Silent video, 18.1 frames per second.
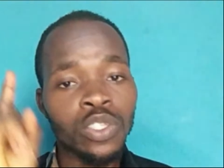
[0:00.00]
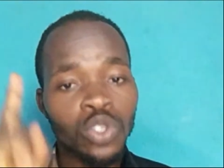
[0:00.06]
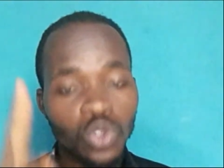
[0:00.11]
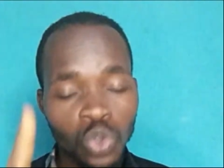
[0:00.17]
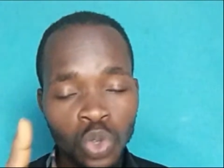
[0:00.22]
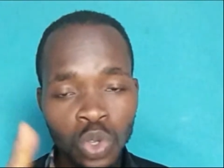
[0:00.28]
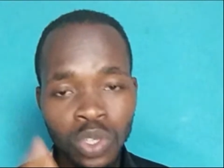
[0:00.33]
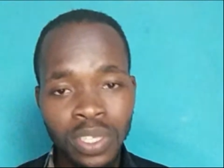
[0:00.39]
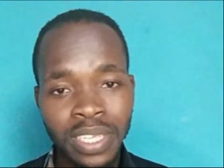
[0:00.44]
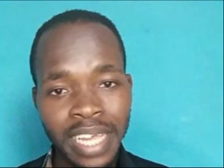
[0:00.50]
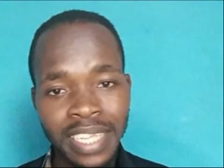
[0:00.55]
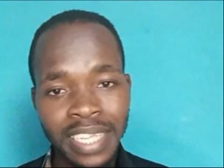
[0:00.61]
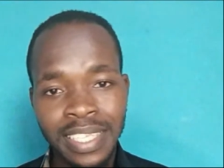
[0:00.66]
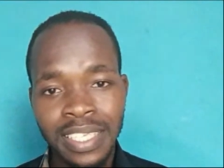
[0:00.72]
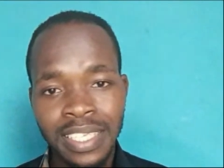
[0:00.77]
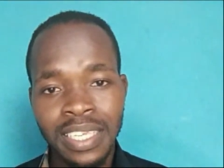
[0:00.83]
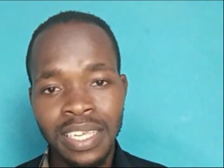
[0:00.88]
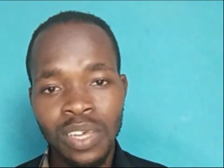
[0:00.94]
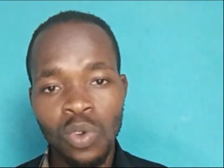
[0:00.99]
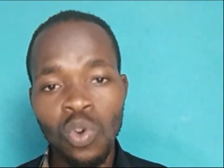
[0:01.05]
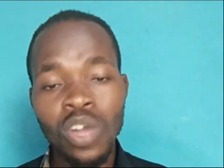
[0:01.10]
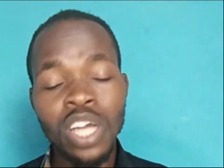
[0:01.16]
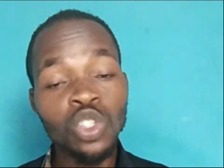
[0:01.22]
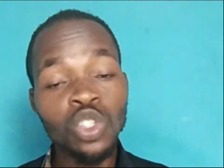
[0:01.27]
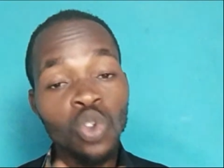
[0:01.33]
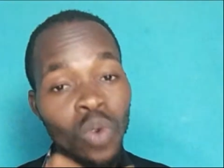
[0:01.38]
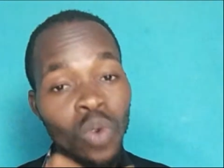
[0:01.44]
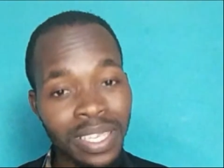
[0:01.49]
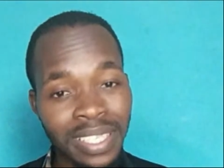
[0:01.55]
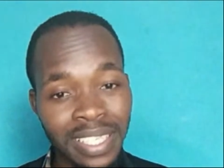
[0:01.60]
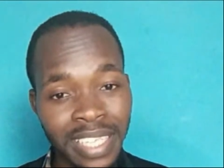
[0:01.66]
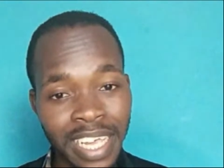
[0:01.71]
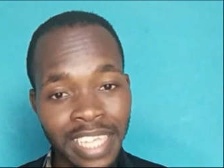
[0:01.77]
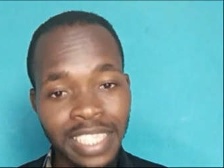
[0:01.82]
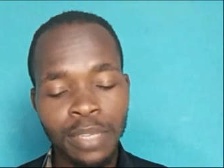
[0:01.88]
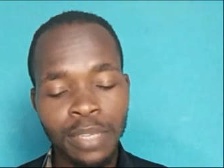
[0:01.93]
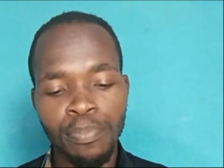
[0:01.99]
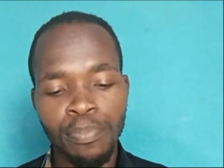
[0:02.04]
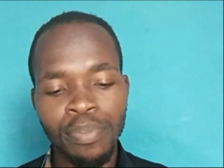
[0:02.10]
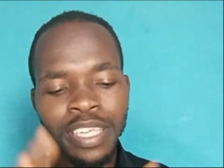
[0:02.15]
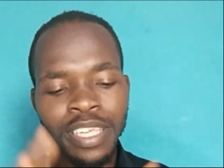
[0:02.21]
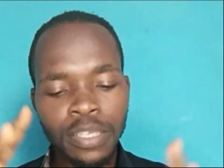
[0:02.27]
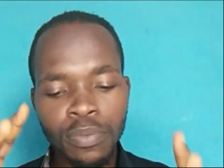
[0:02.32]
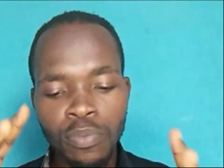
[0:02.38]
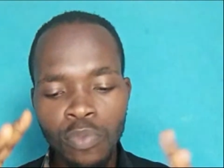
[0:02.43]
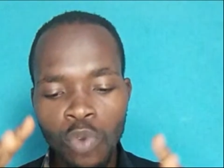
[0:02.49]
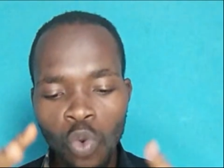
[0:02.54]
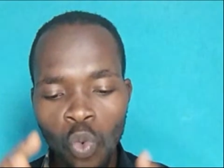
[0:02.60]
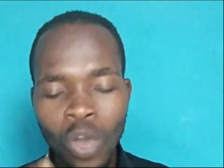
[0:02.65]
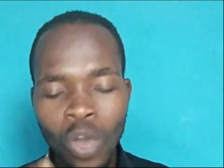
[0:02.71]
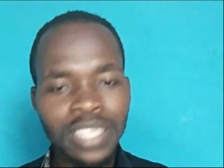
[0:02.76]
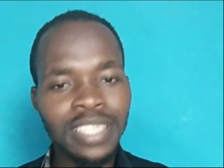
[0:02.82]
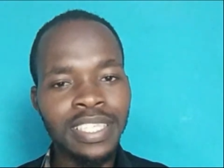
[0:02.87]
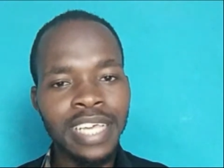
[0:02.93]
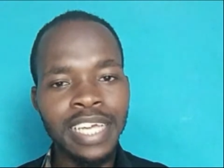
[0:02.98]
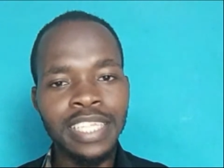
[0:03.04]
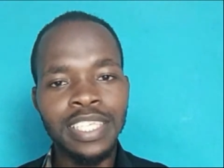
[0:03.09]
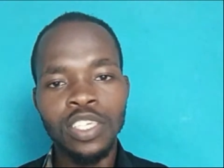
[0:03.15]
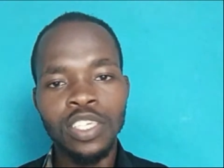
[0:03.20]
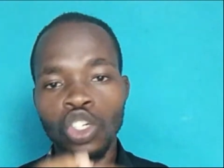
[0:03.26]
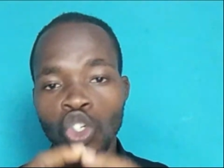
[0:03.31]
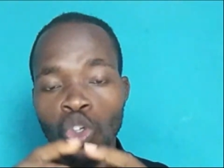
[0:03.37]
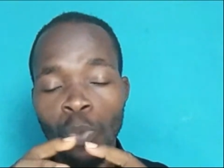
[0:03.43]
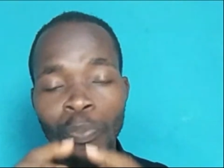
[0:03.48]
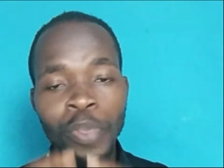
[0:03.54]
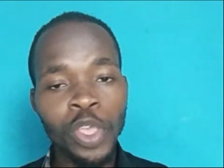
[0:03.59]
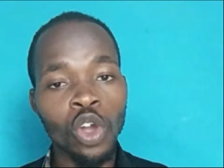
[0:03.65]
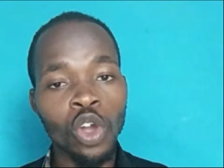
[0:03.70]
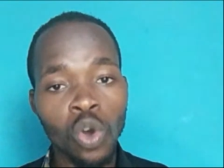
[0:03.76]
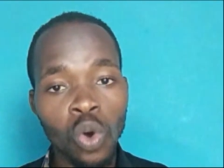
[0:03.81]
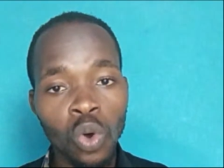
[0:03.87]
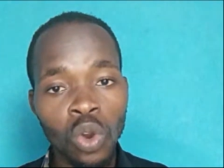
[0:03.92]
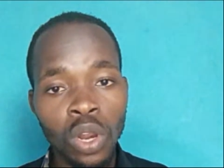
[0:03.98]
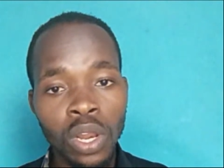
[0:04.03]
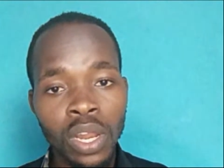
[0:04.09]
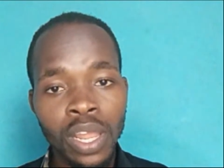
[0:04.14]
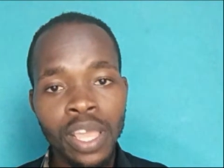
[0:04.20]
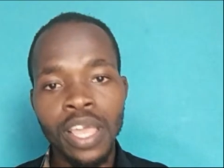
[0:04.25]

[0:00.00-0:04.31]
two sets, who can do one set, please, one set should be your goal.